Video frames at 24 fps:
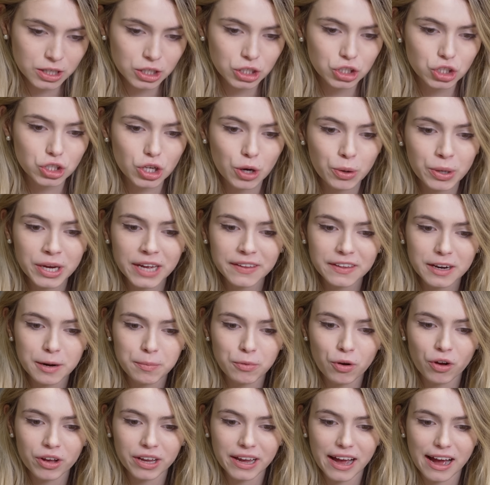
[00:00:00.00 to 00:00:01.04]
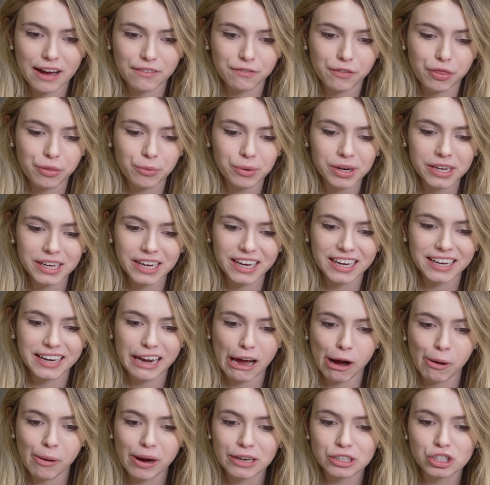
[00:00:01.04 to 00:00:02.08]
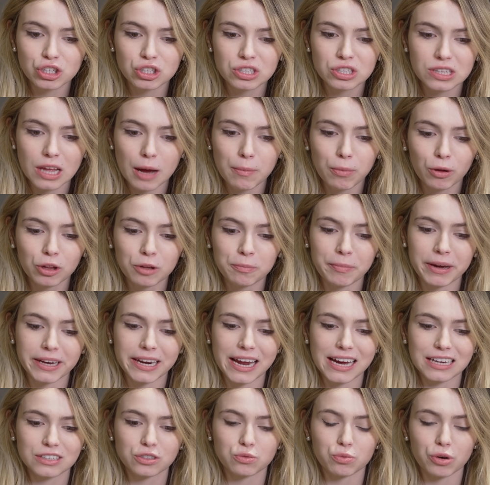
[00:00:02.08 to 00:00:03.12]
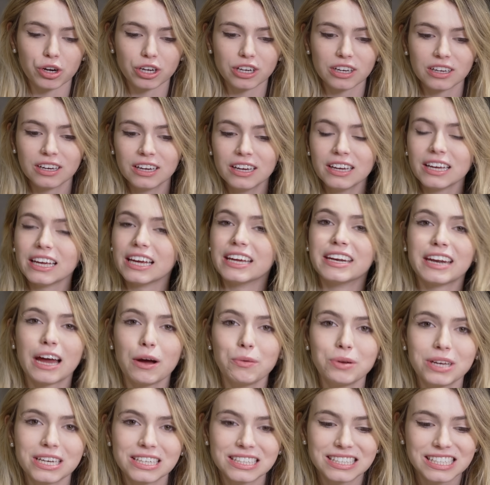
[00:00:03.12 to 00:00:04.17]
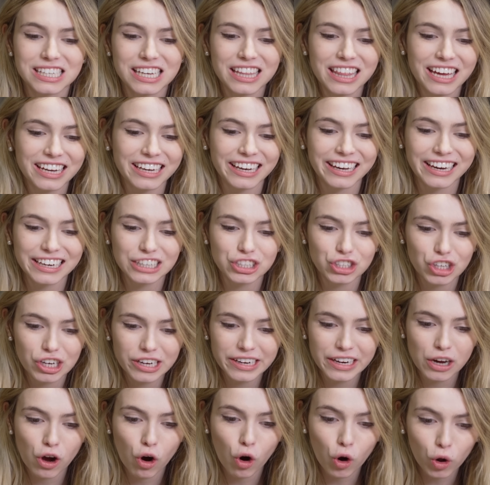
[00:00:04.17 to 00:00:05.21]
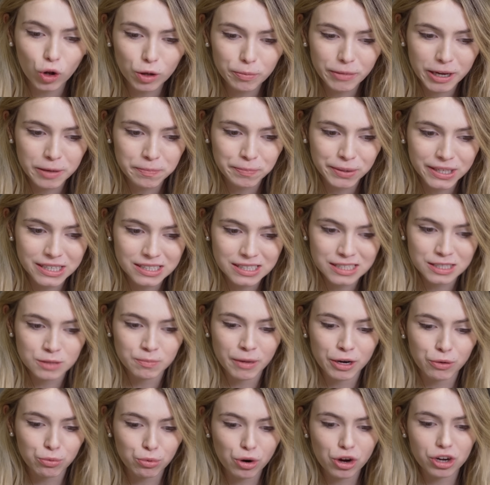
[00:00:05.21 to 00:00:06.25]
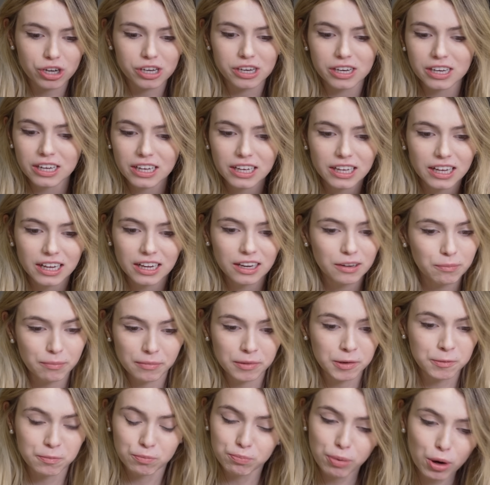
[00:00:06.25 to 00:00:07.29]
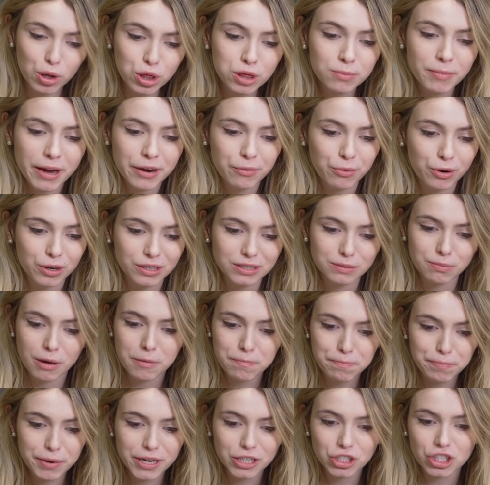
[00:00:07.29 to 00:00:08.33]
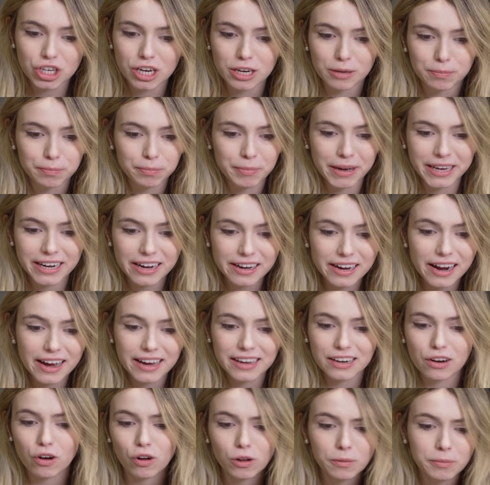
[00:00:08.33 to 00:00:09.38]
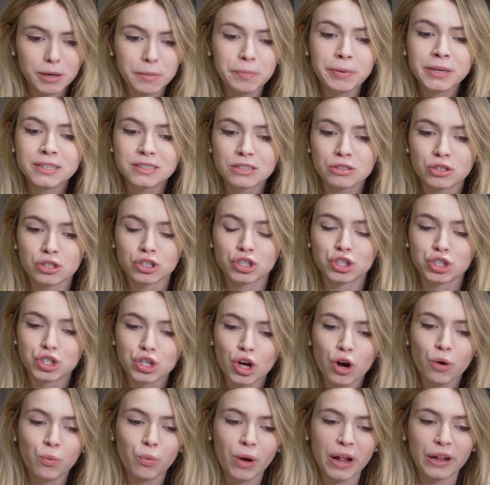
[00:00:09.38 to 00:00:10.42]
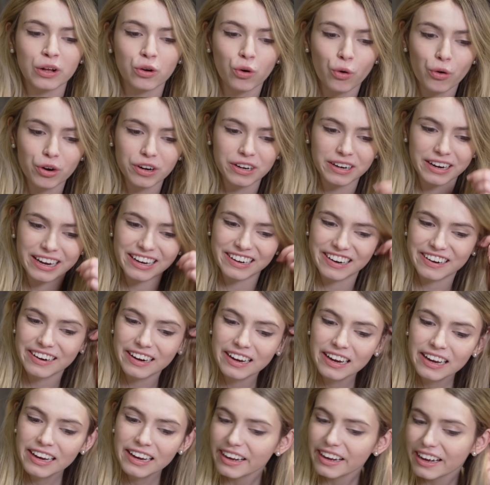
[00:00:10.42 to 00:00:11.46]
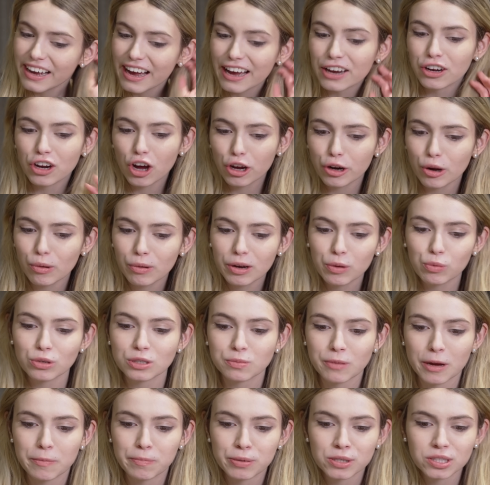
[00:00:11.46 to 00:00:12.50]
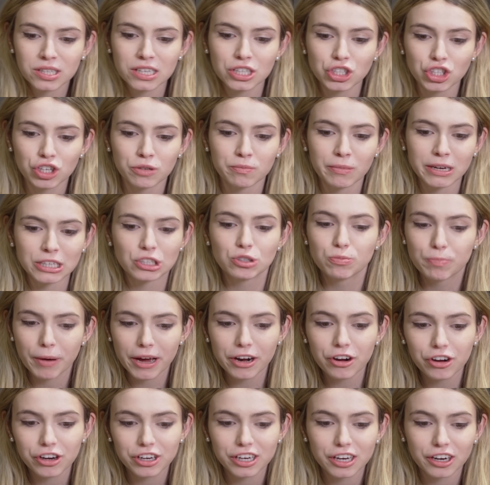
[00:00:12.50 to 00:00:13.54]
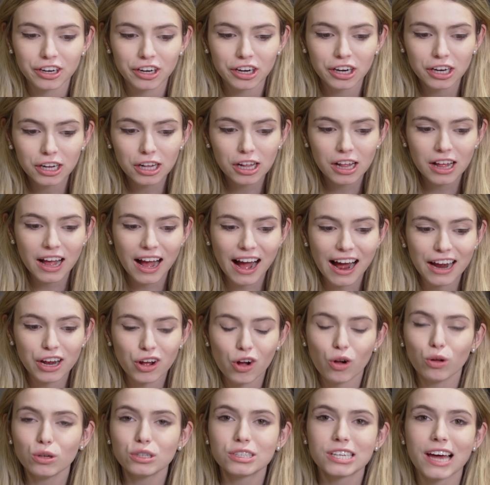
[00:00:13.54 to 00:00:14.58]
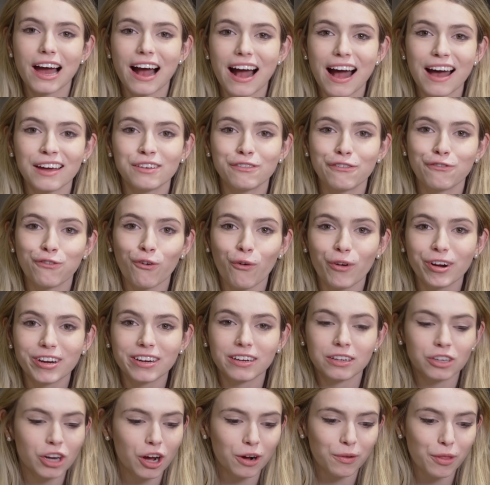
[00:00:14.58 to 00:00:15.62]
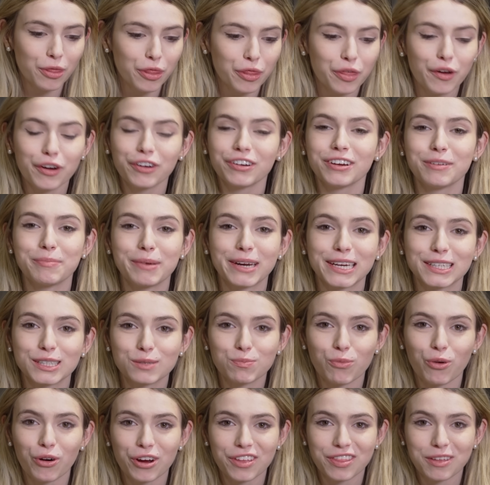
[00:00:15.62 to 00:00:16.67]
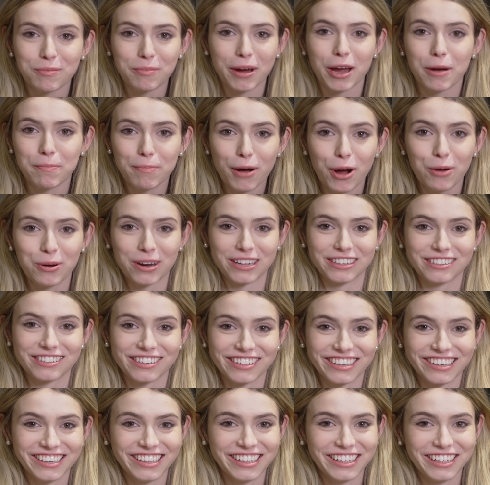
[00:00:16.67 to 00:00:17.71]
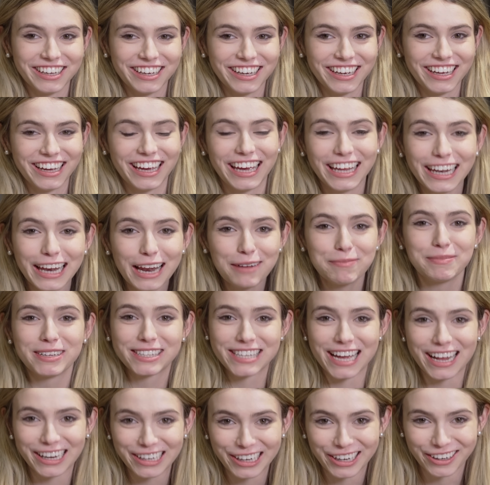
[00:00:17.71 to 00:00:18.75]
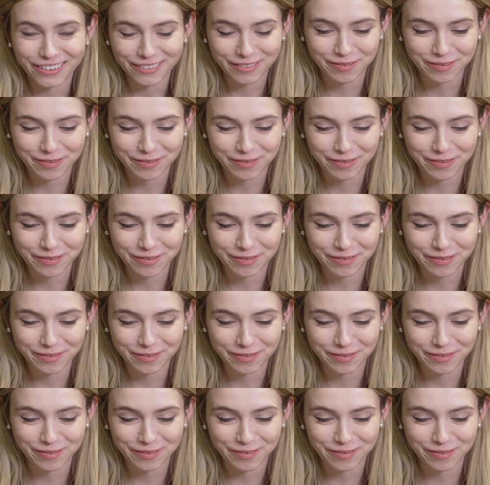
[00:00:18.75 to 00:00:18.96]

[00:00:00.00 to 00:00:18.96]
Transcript: So he ended up going f3, and now I just doubled my next rook. And now we can see that literally all my pieces, my rook, both my rooks, my bishop, my knight, all my pieces are so well coordinated. And not only was my position much better here, I also had 30 minutes more than my opponent. And let me tell you,